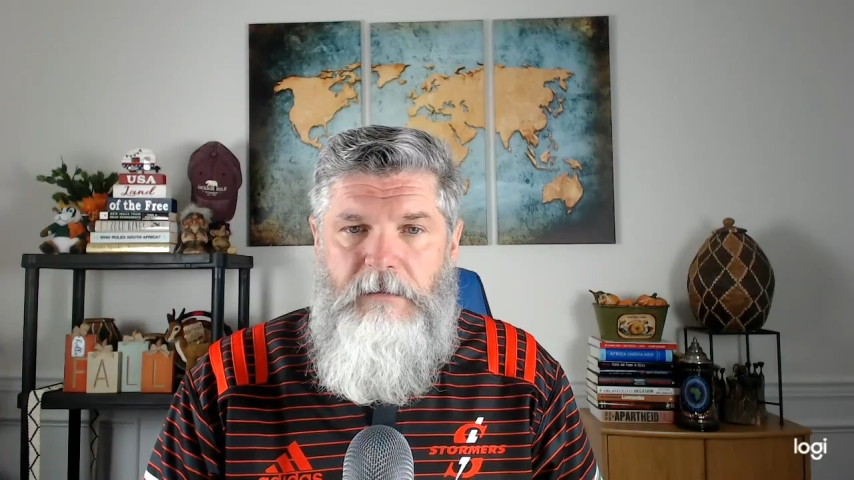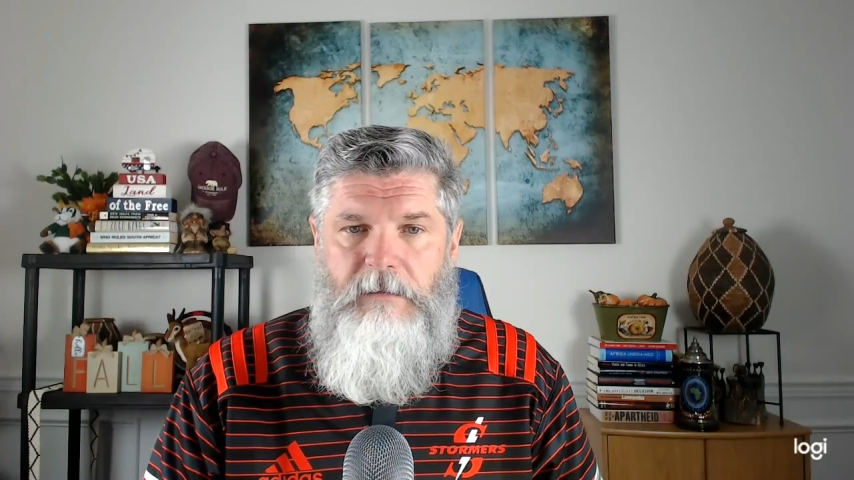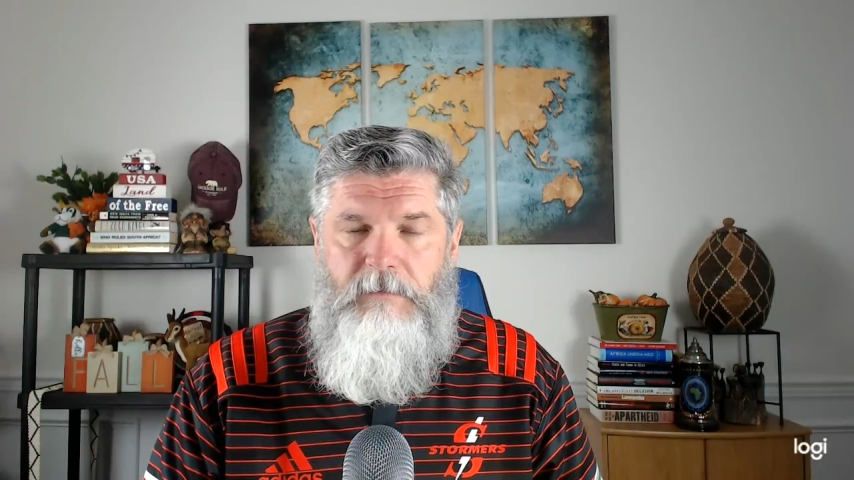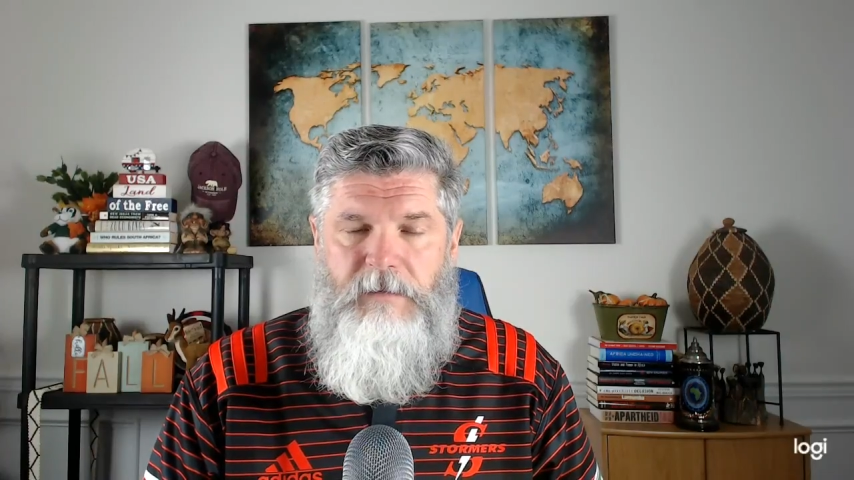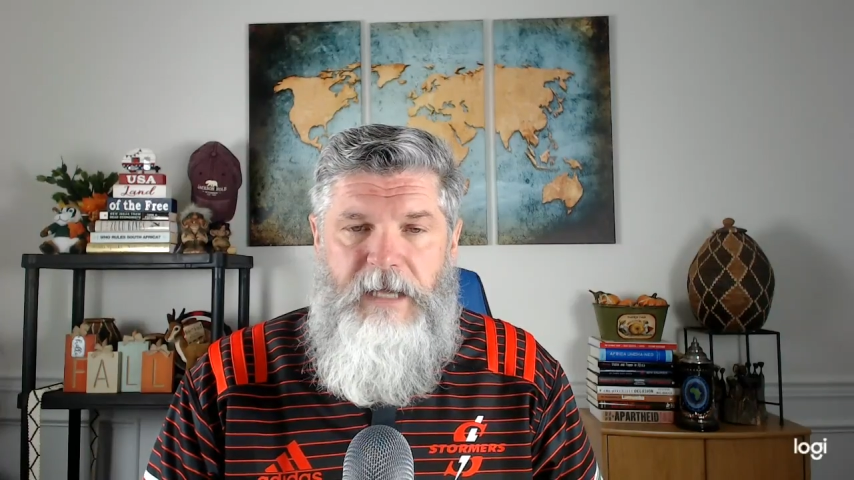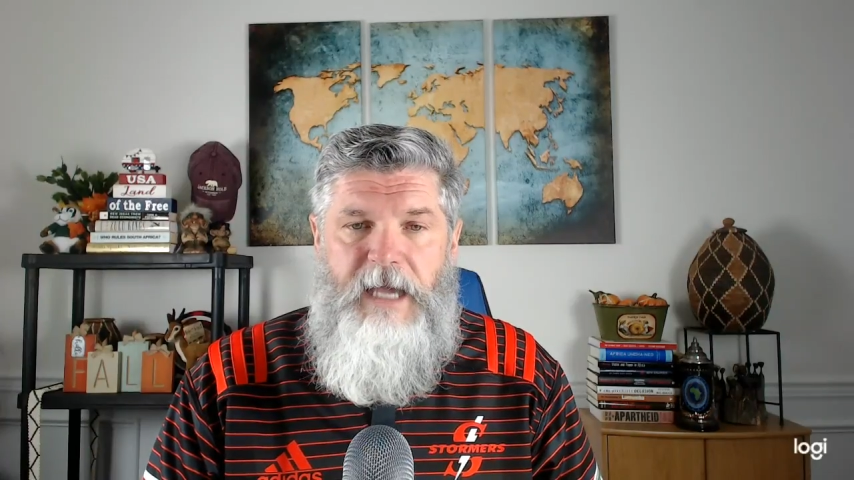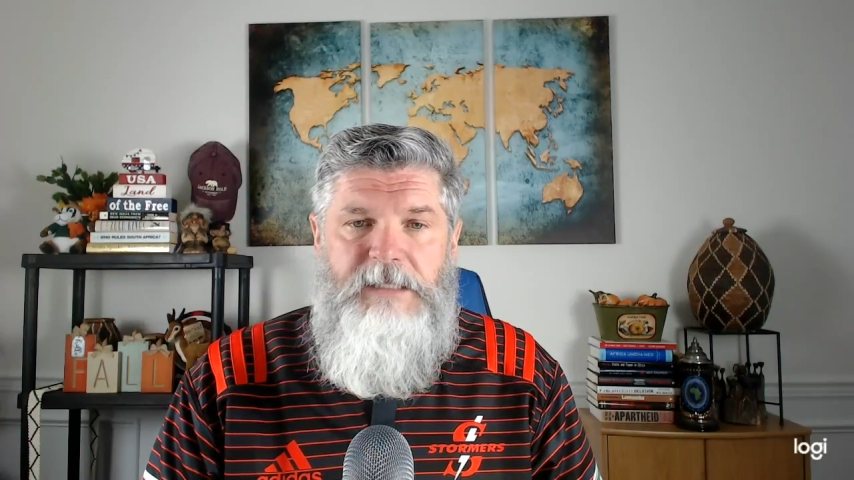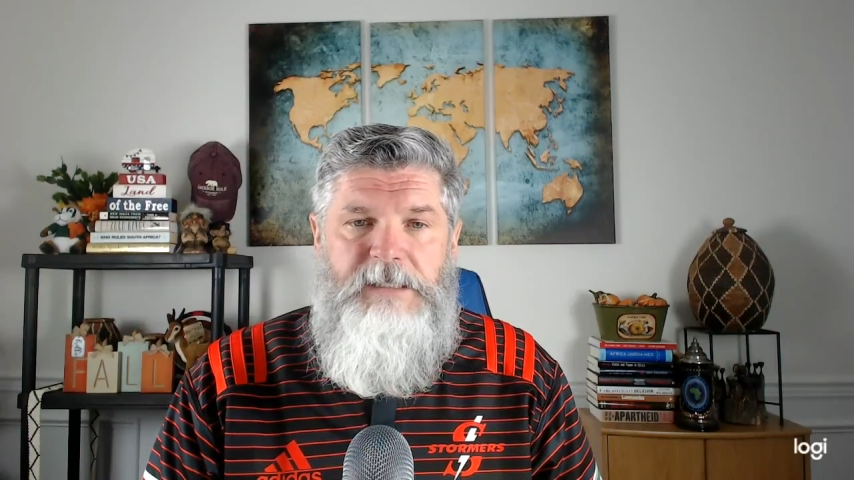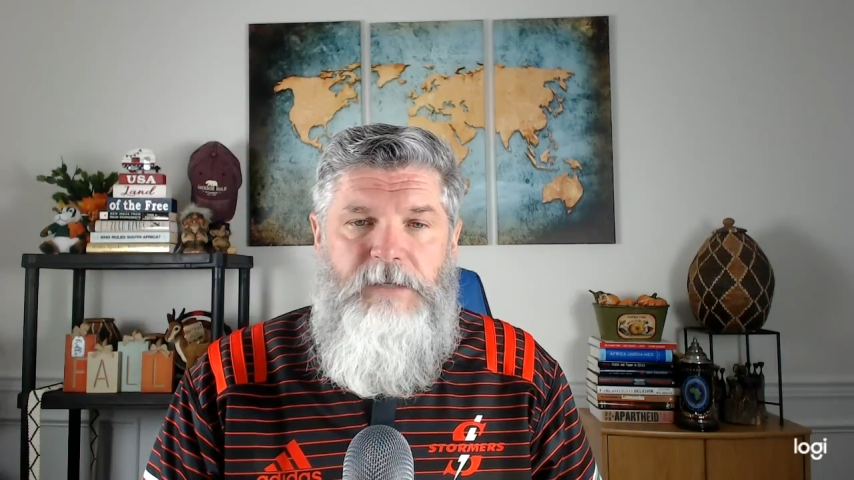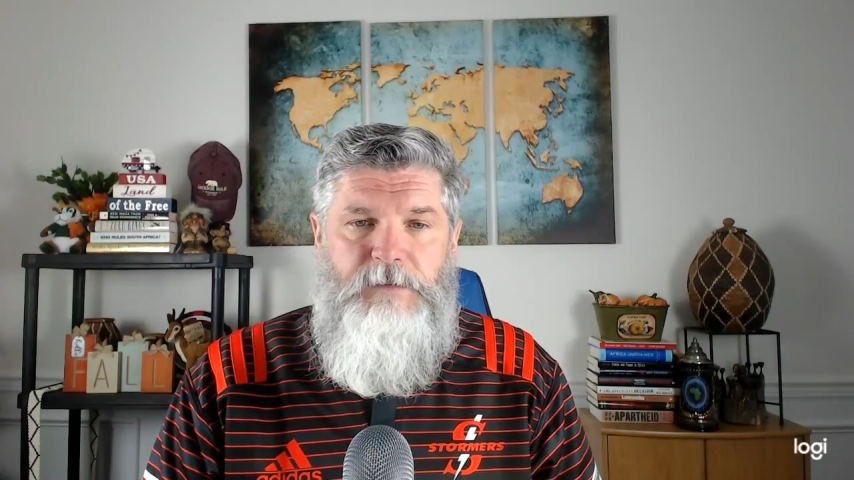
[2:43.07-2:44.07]
when the
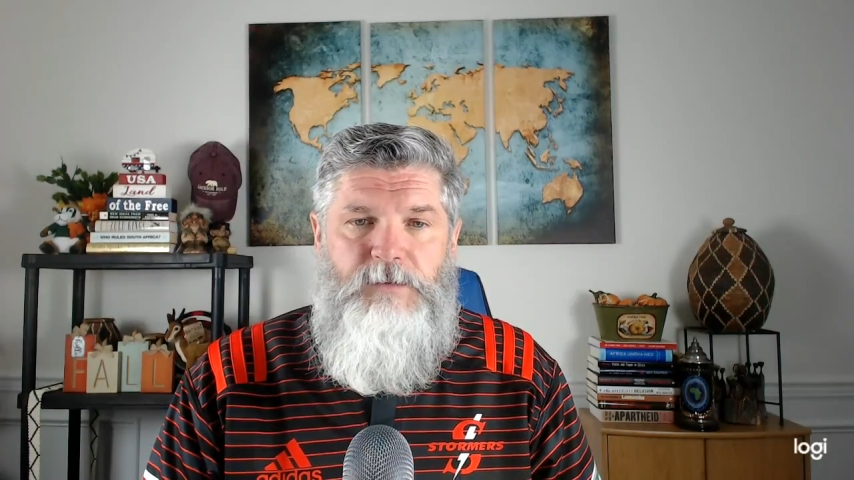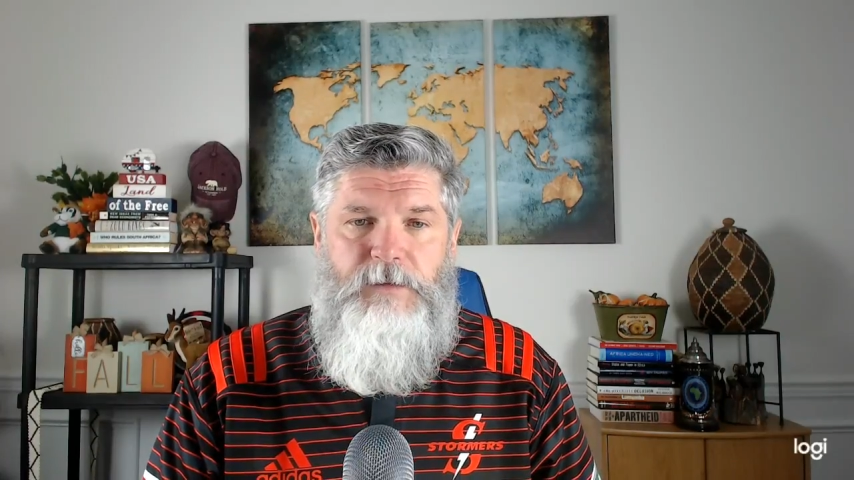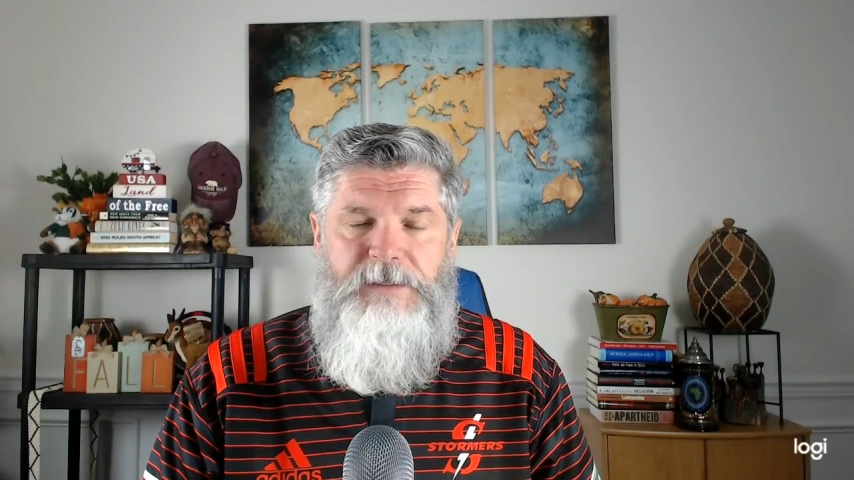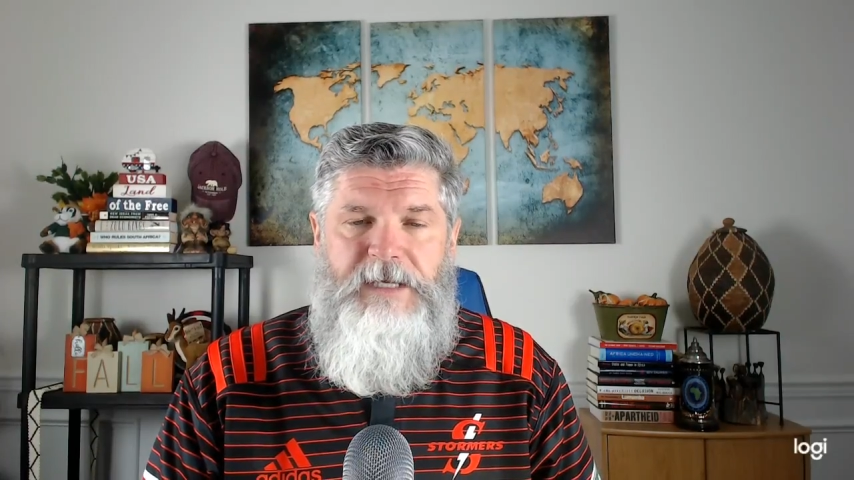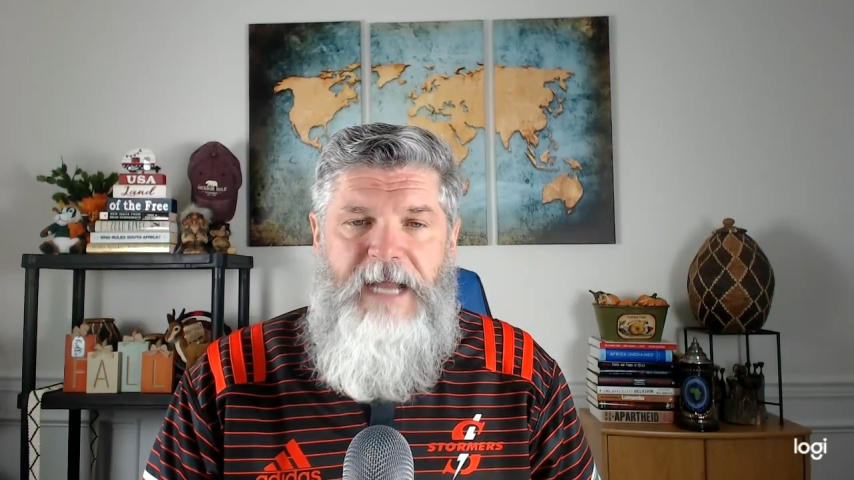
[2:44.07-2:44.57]
ANC resorted to